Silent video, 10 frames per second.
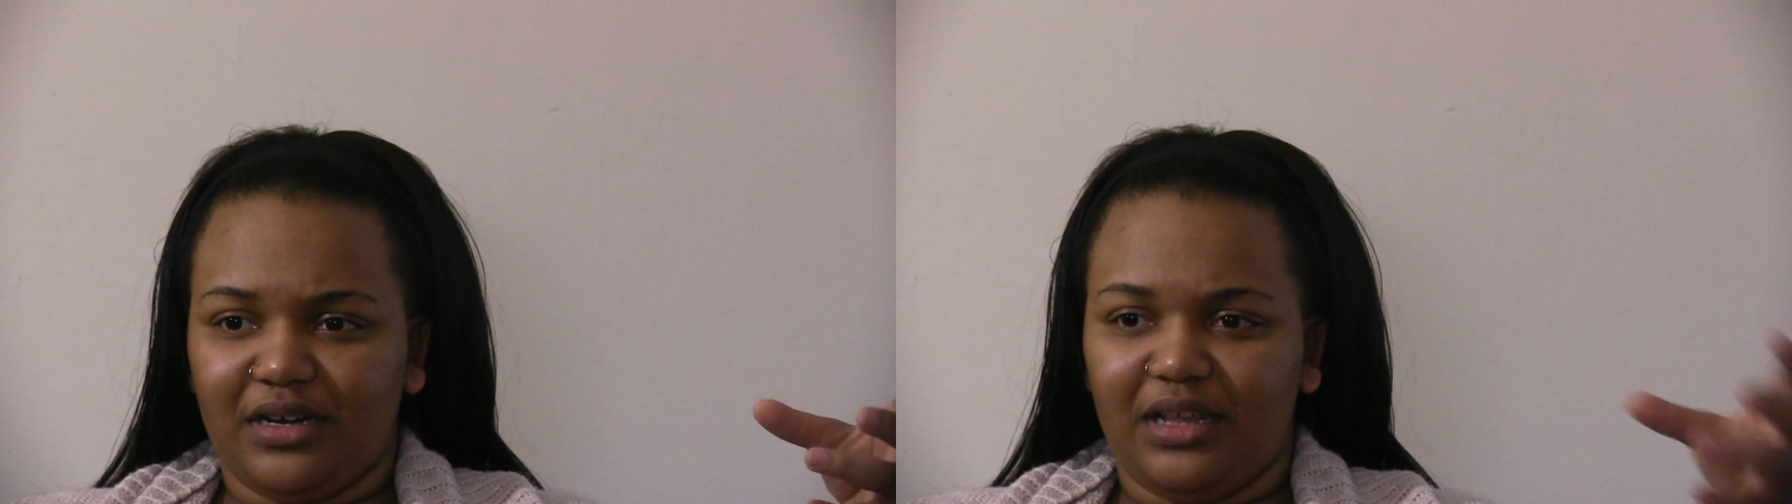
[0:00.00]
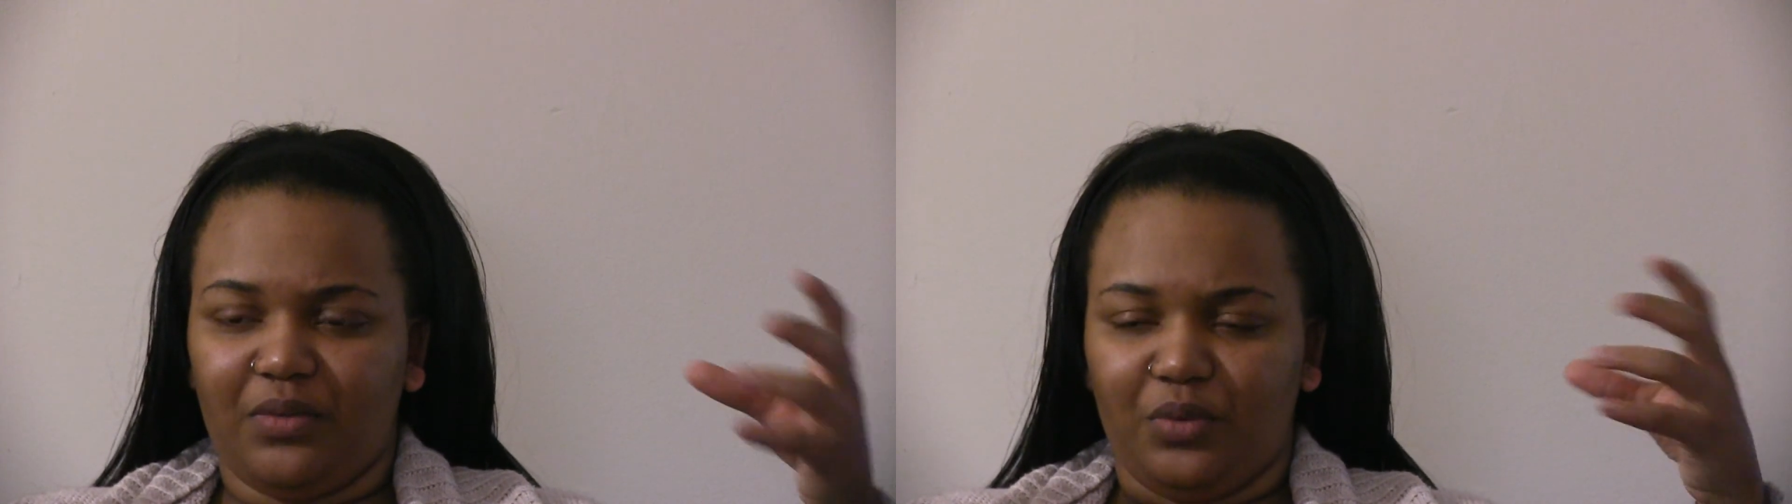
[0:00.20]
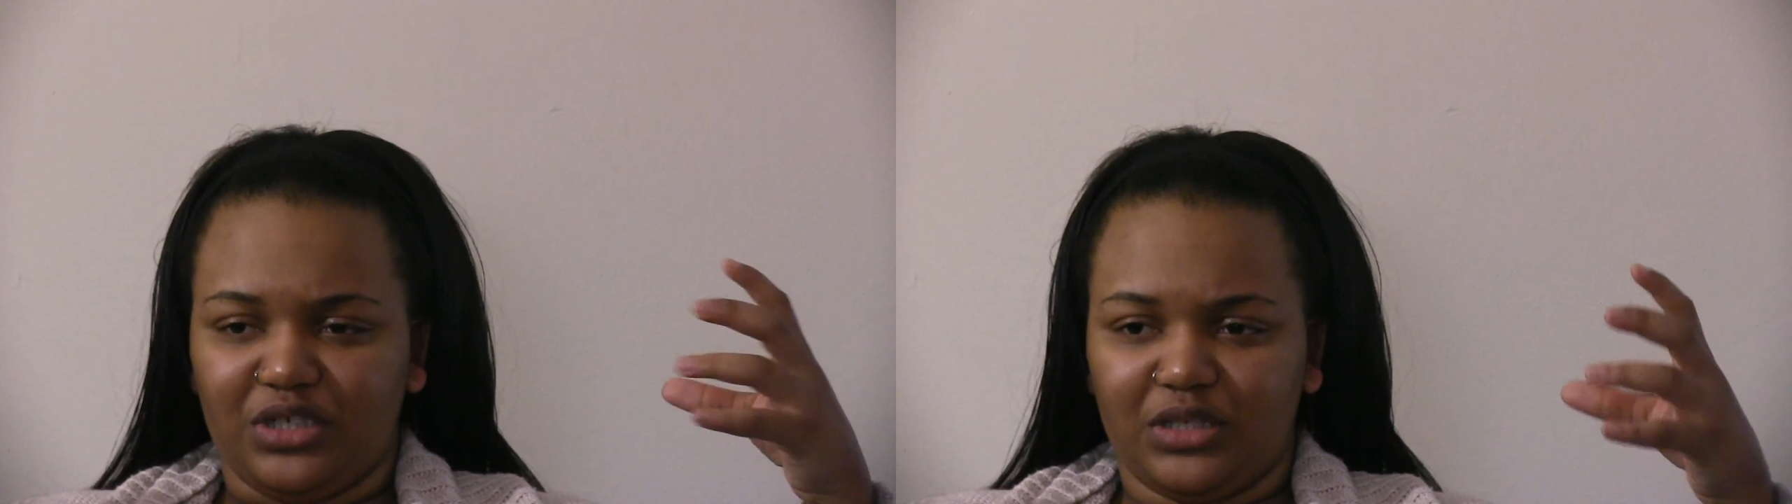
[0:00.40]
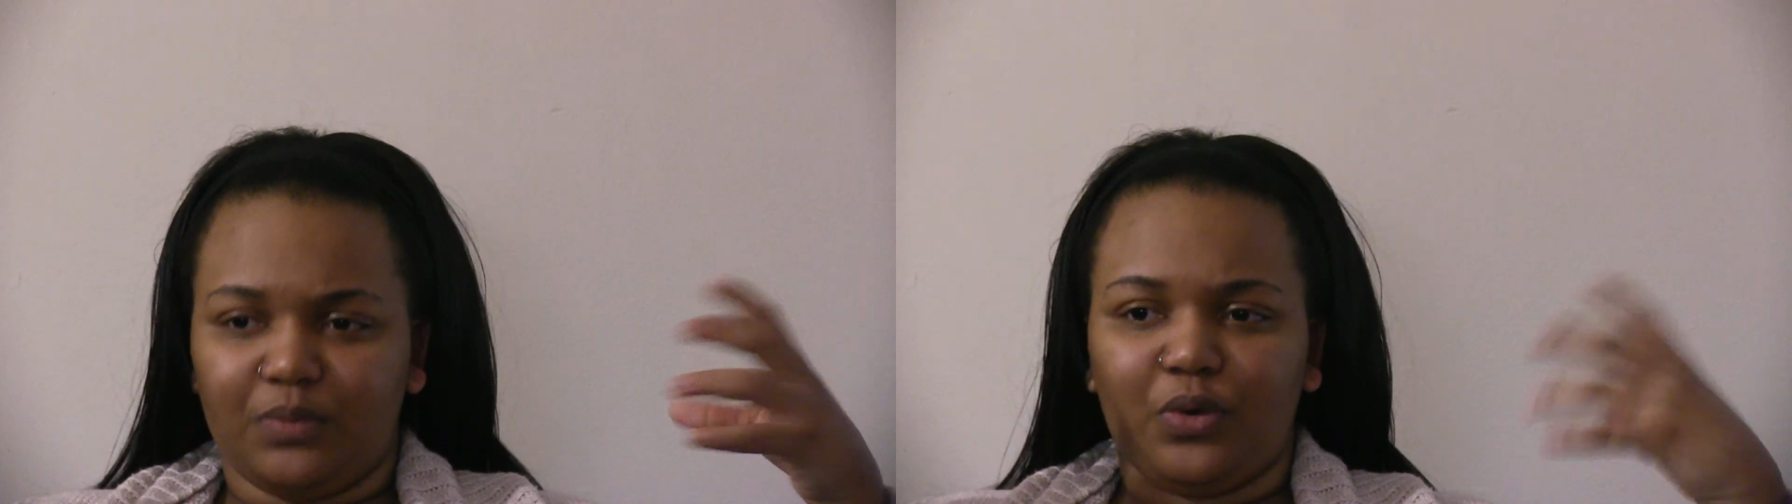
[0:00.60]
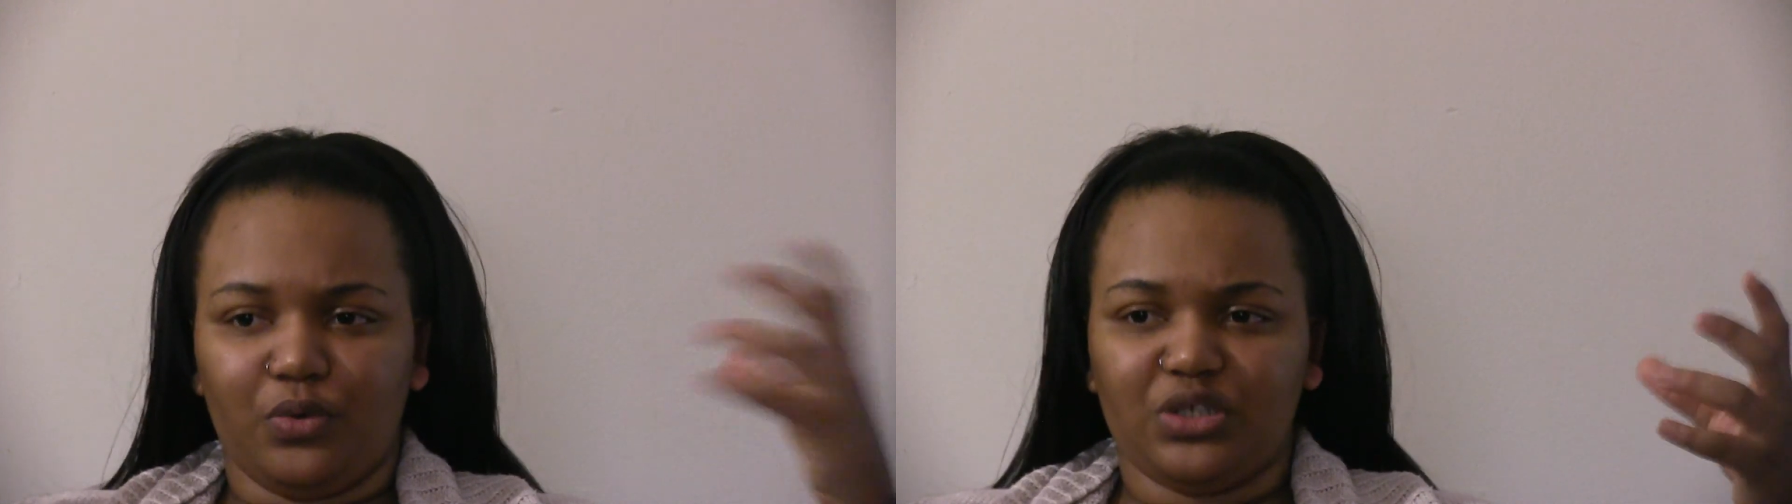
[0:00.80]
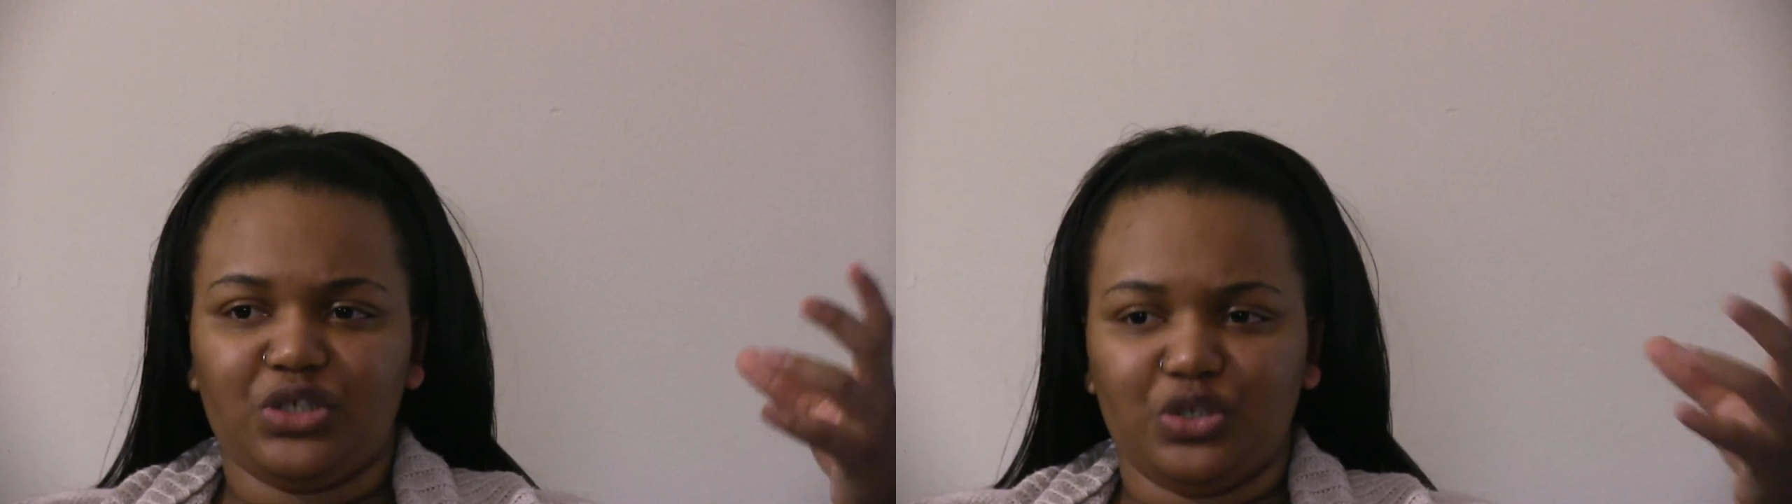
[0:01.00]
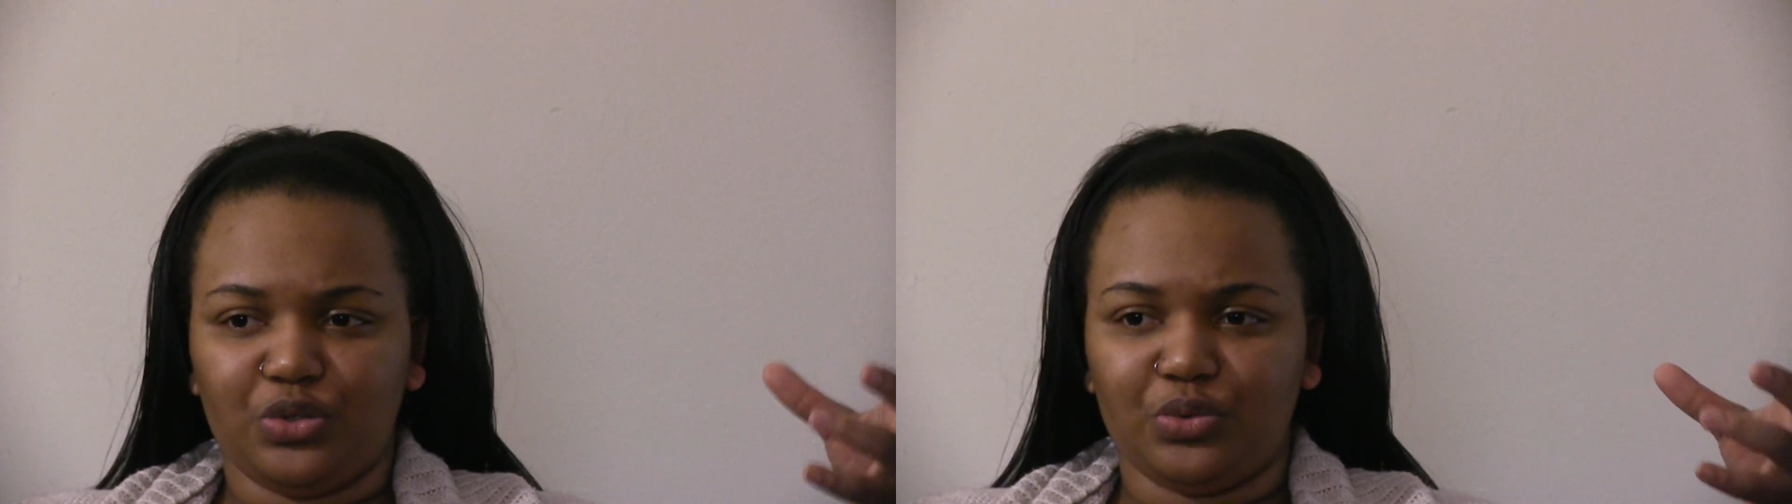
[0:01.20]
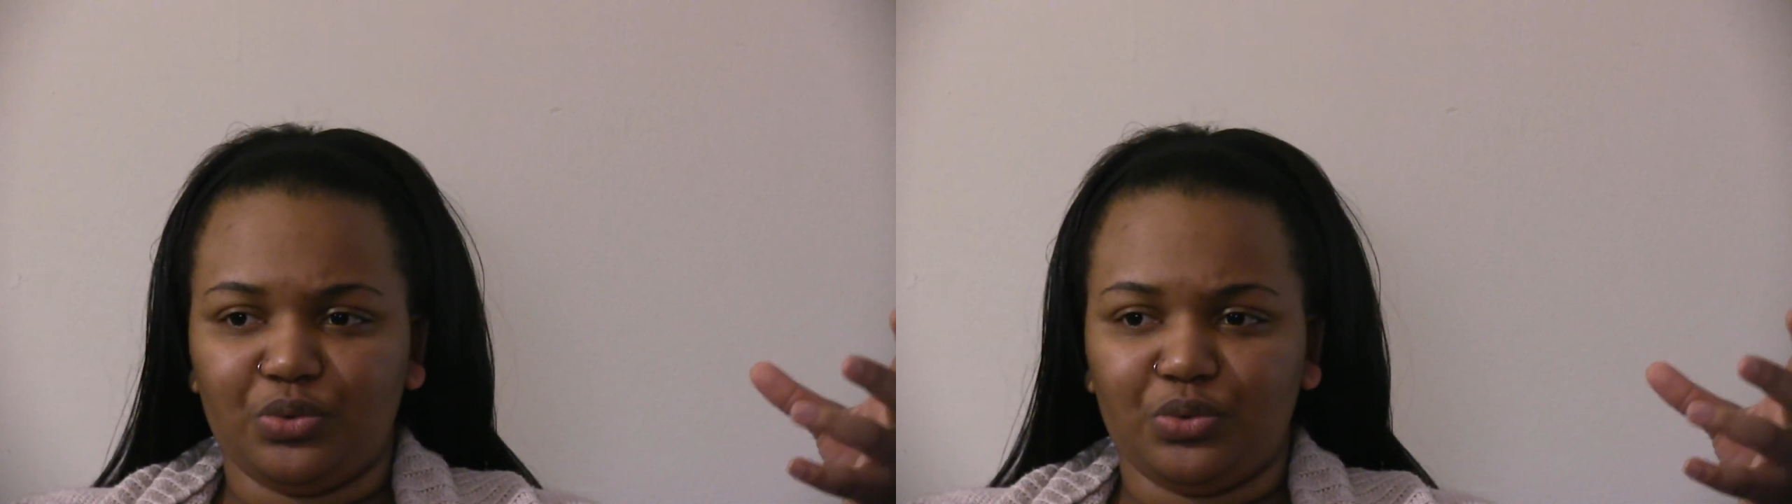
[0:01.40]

Like, we're supposed to